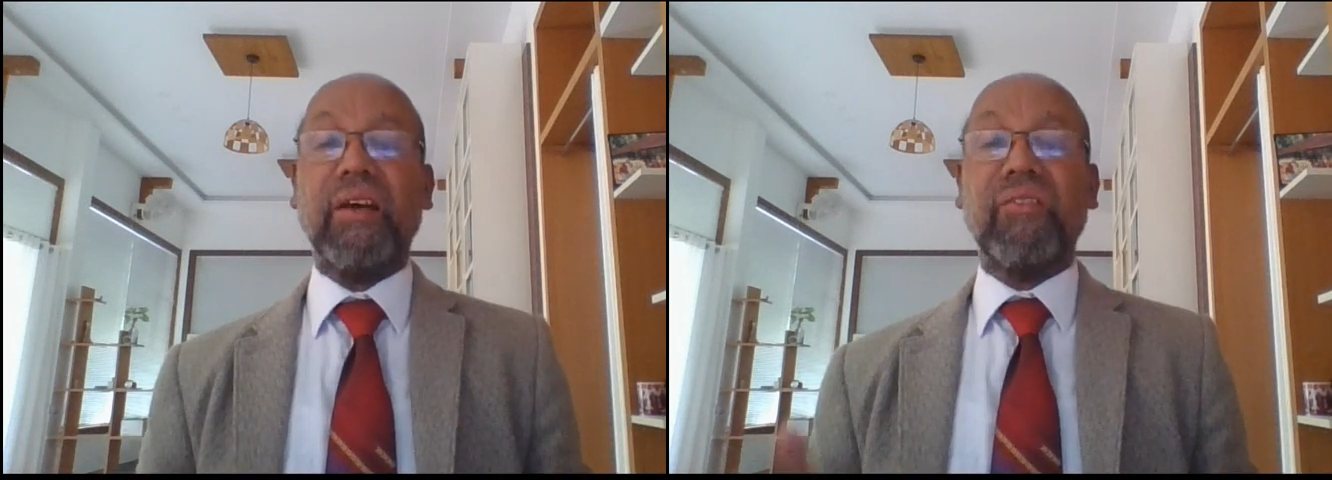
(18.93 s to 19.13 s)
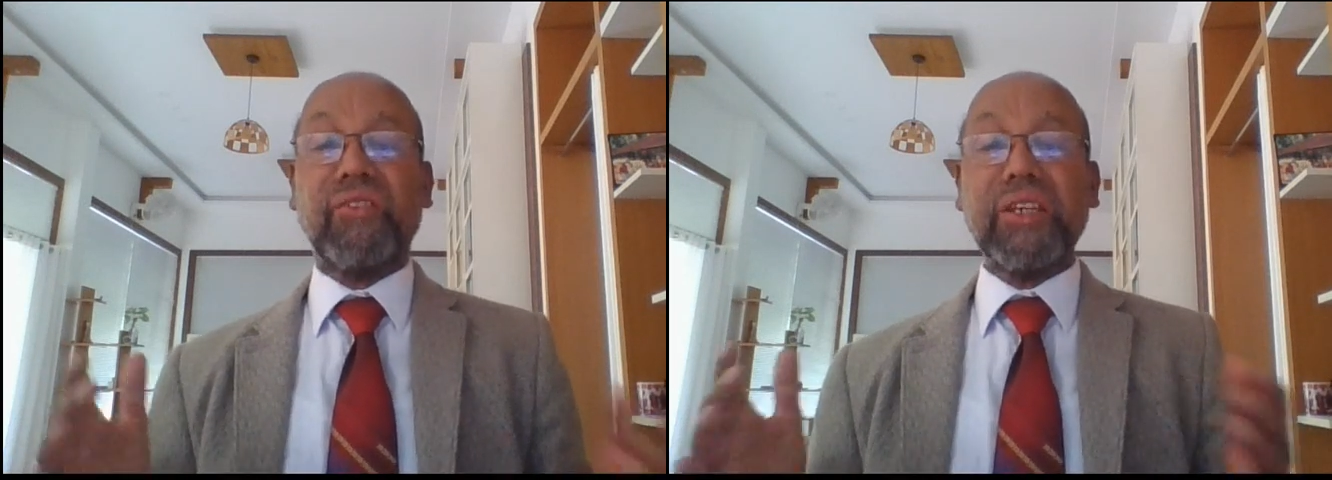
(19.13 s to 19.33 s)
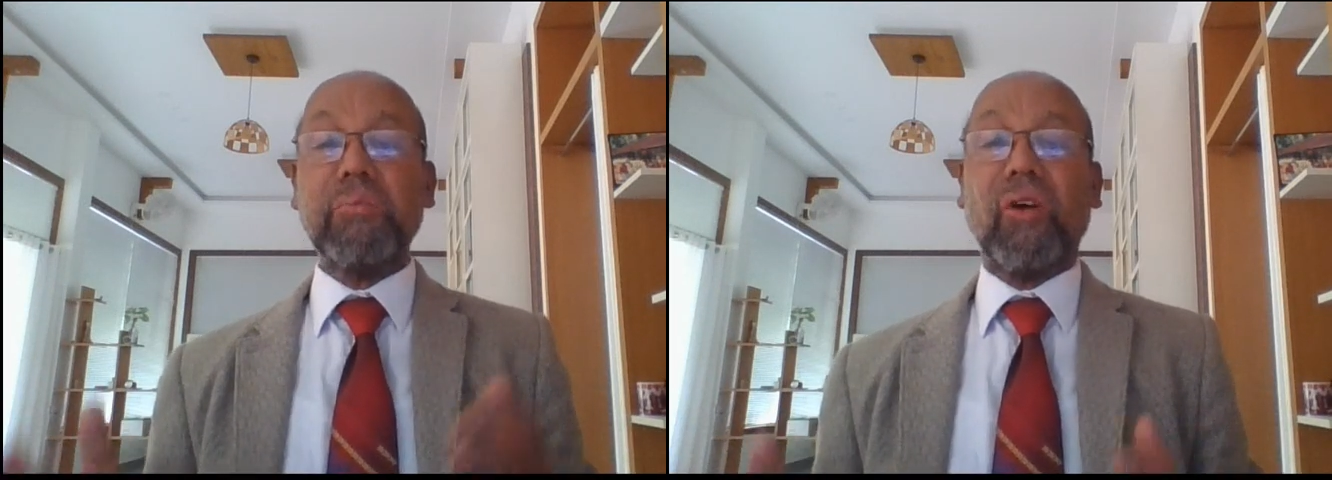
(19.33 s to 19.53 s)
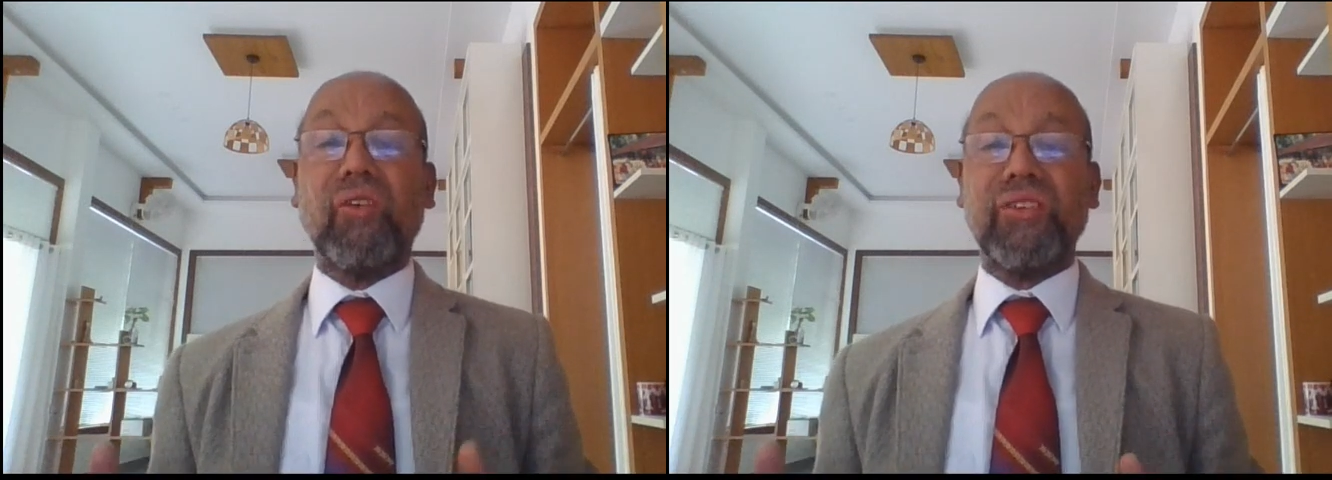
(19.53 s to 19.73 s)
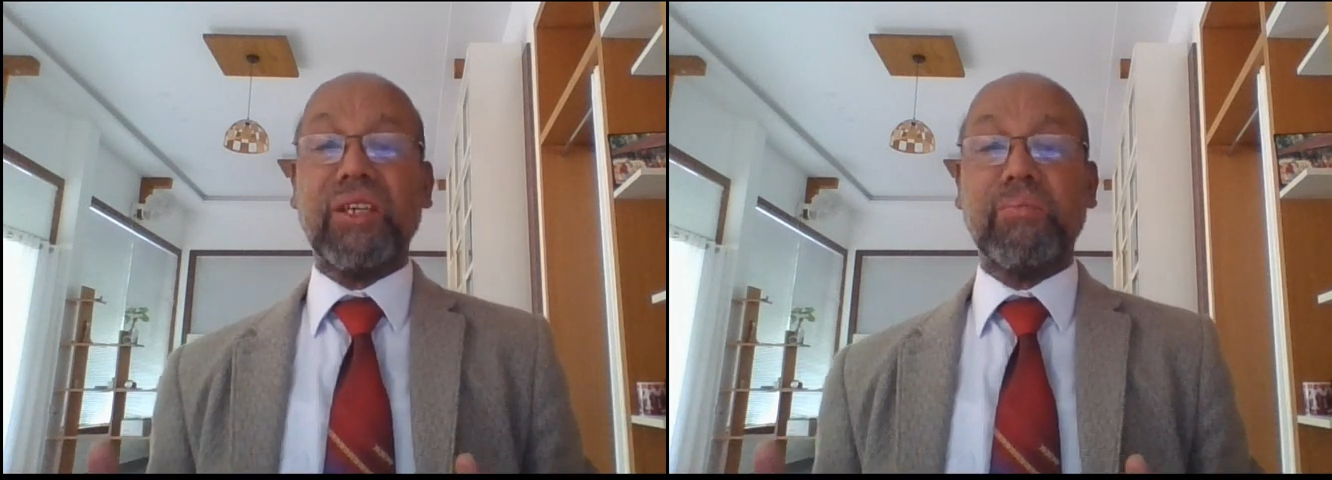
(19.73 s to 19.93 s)
Free
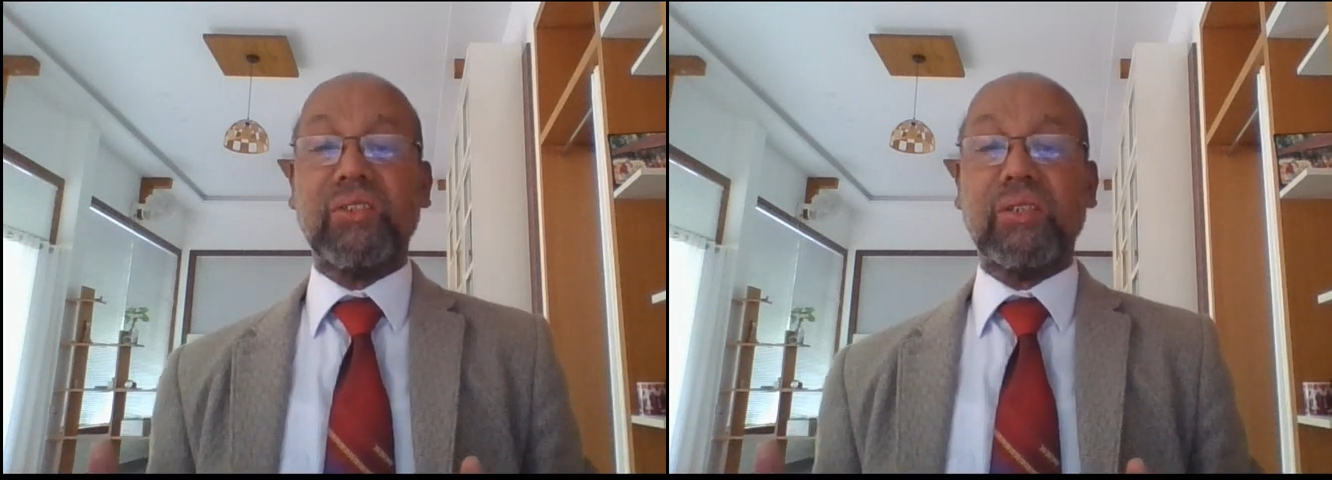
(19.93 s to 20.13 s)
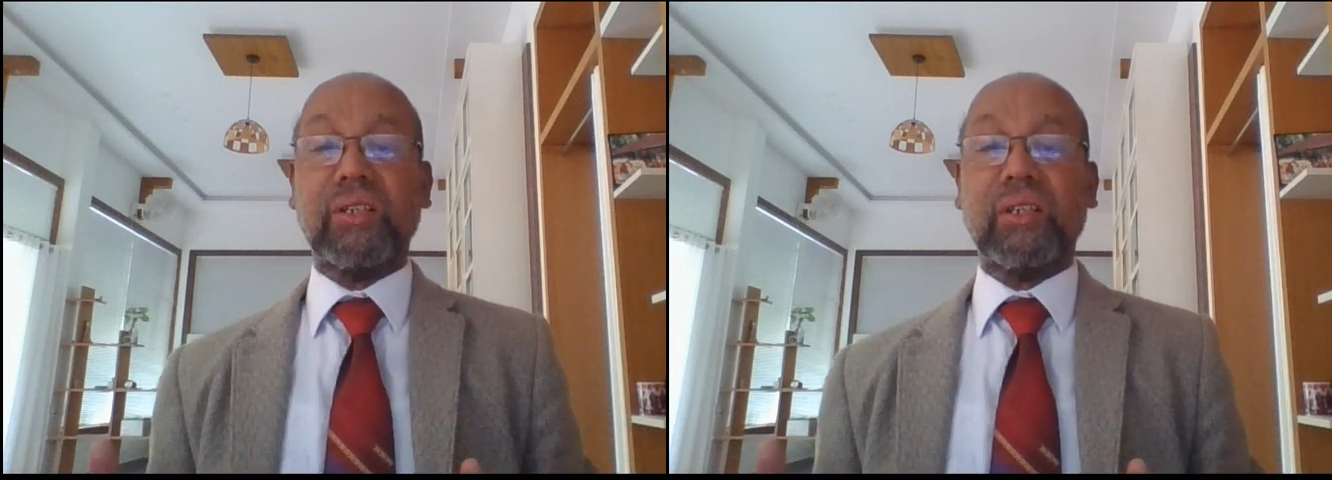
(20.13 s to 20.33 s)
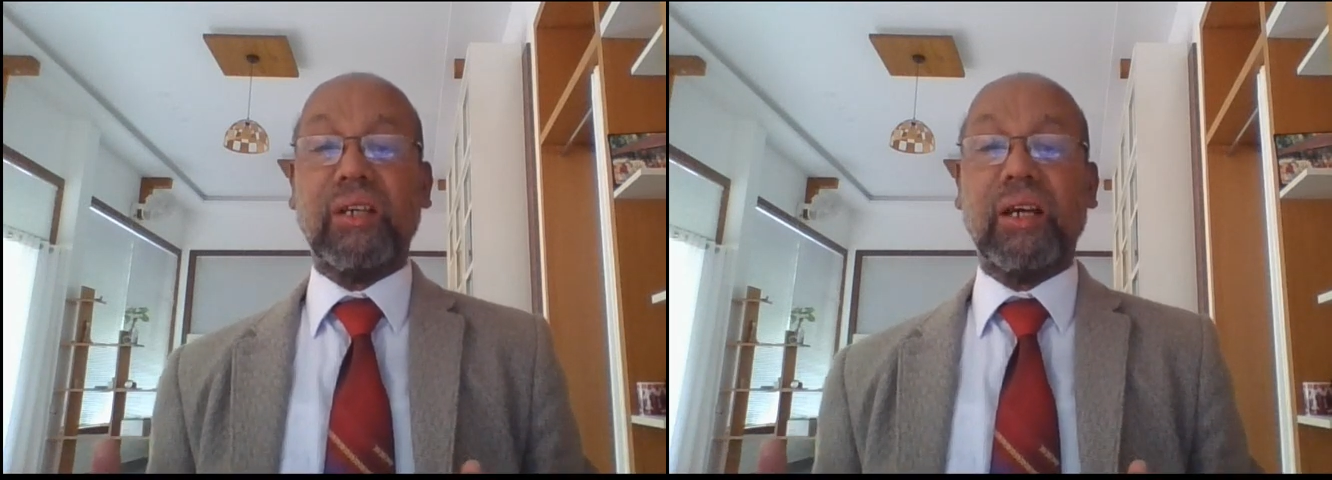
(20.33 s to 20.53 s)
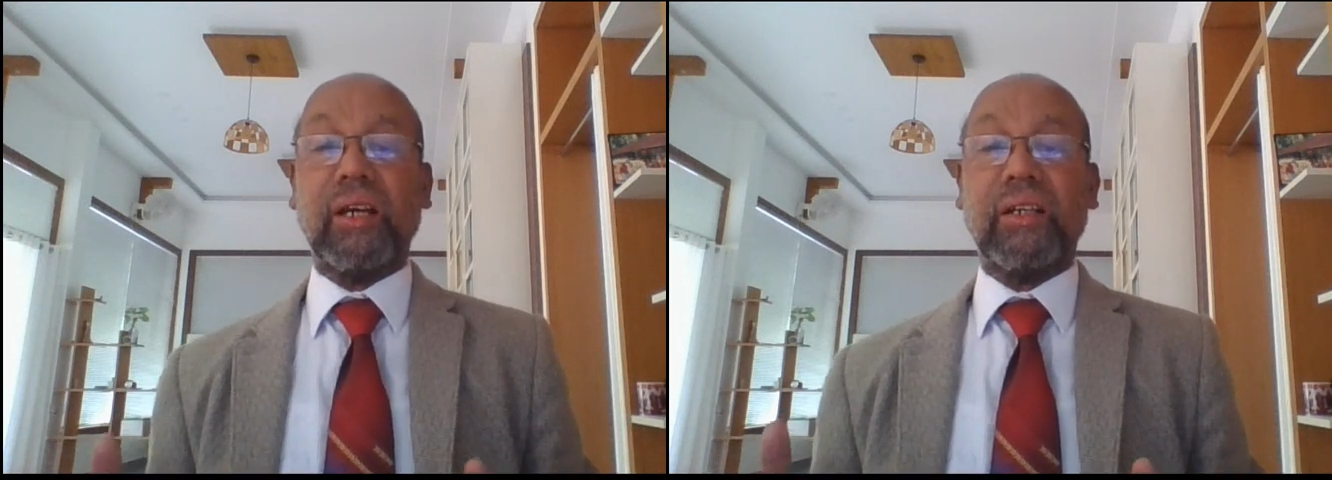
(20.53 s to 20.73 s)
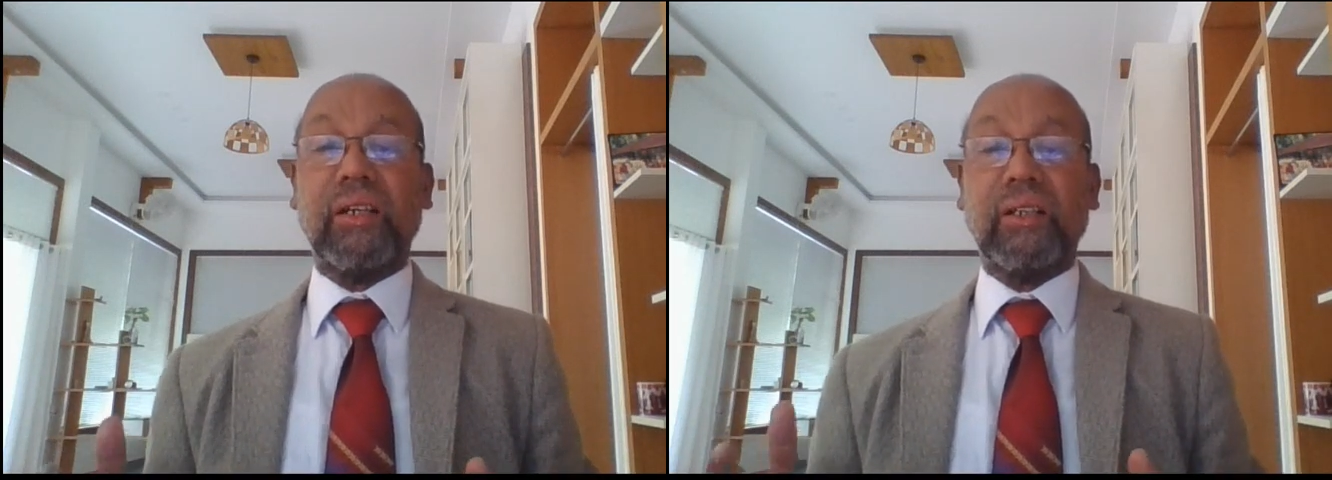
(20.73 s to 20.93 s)
morphemes
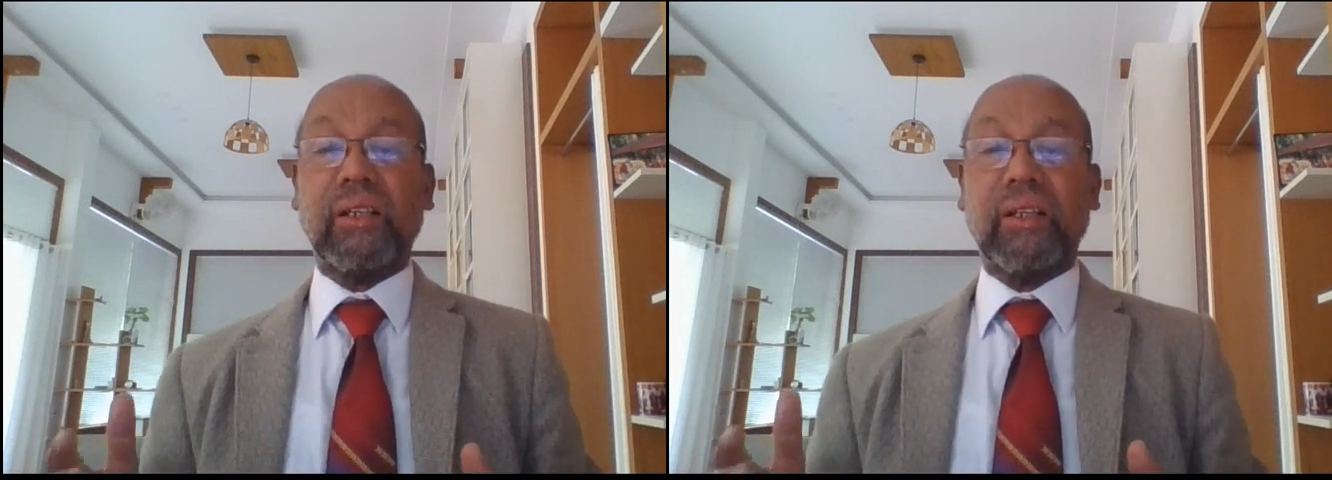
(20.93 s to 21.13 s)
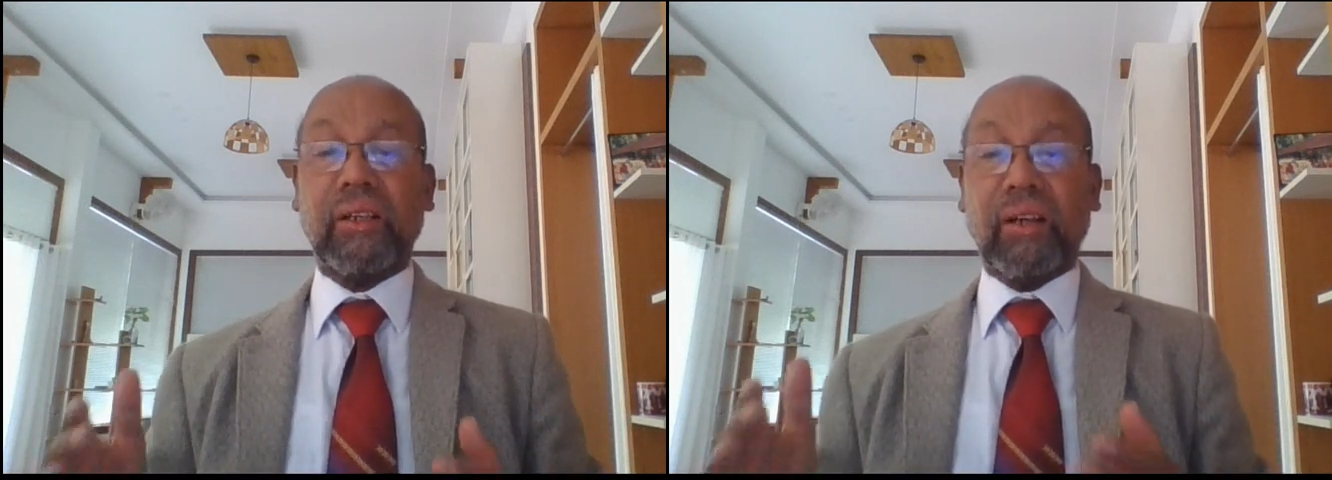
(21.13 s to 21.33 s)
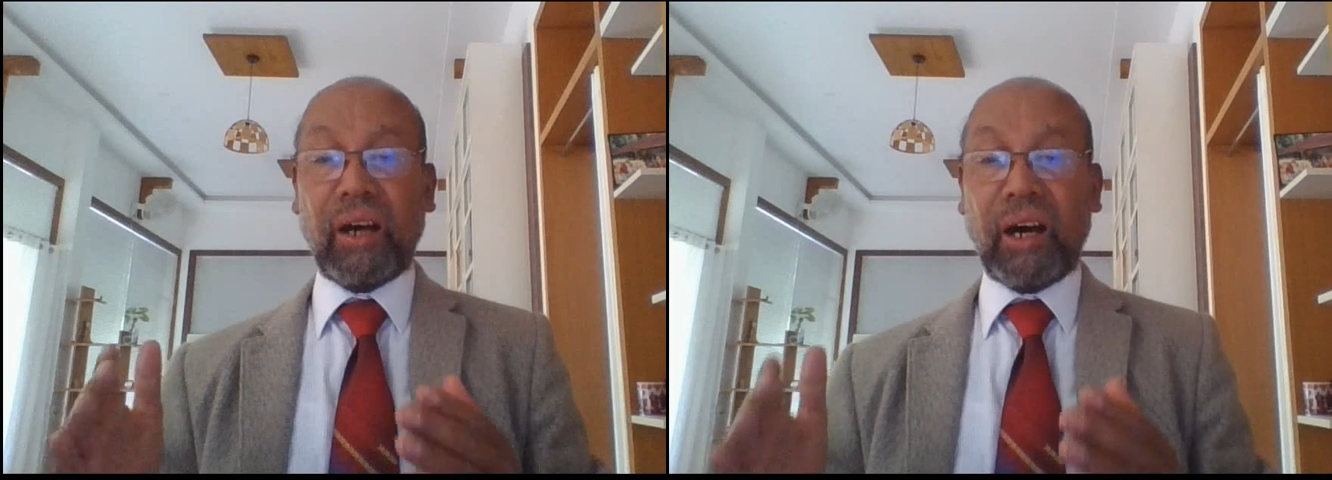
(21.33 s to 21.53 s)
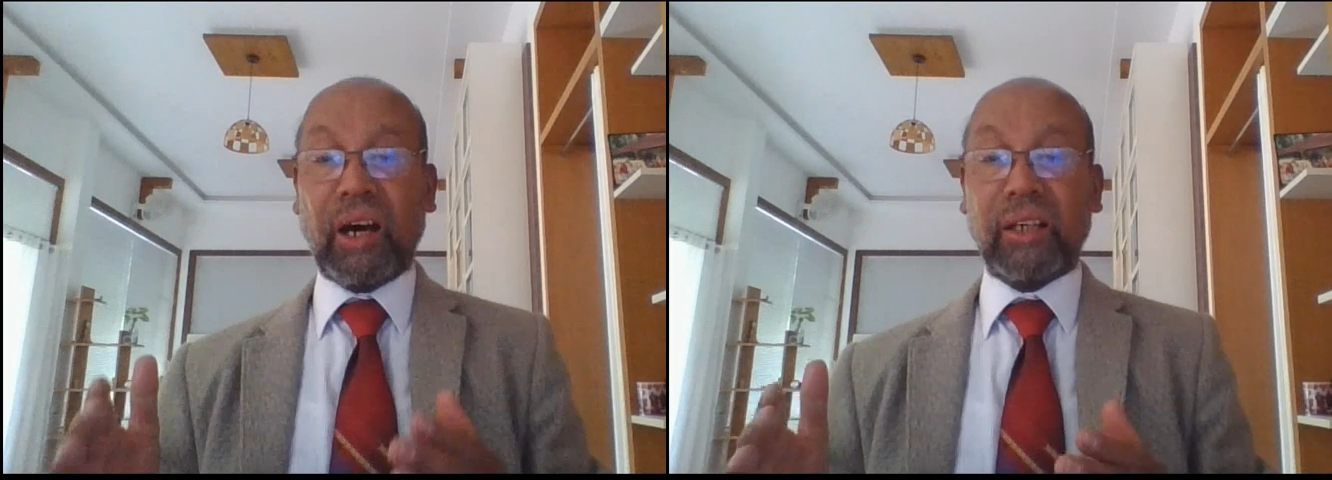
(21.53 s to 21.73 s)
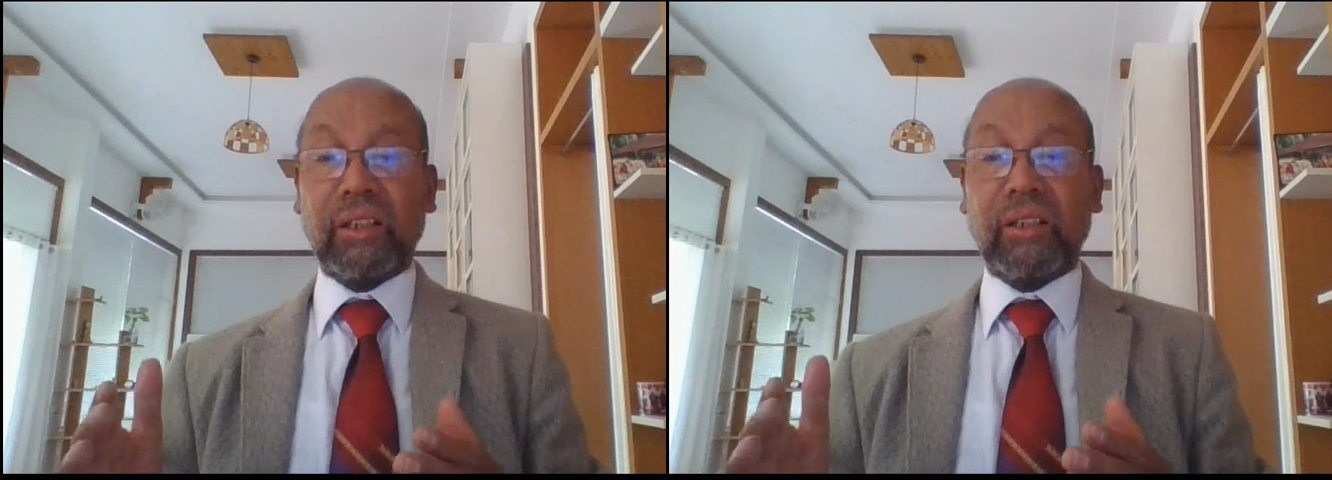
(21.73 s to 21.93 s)

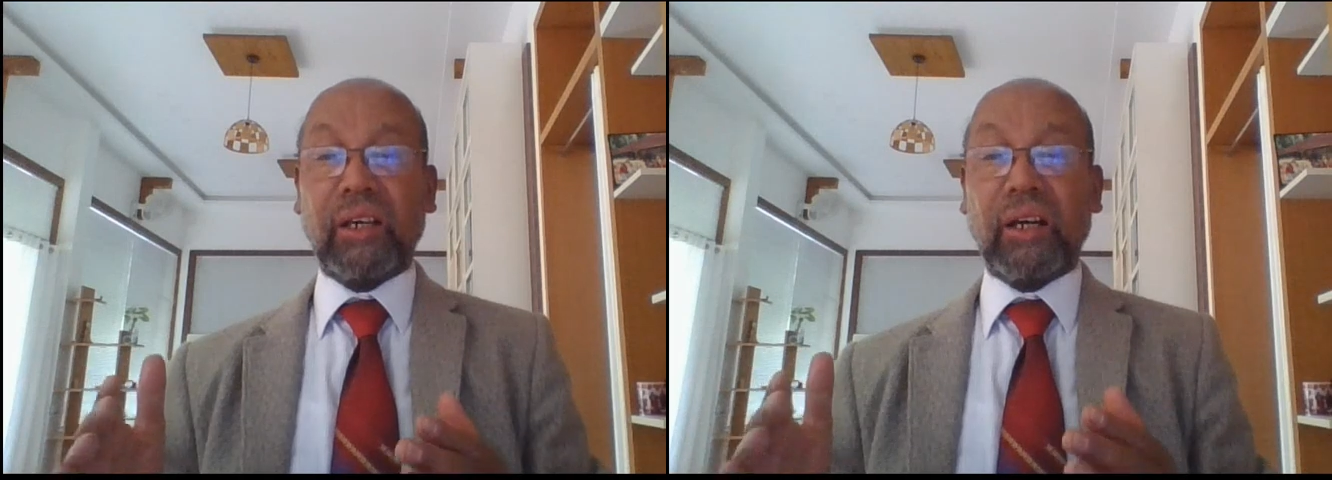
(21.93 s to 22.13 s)
are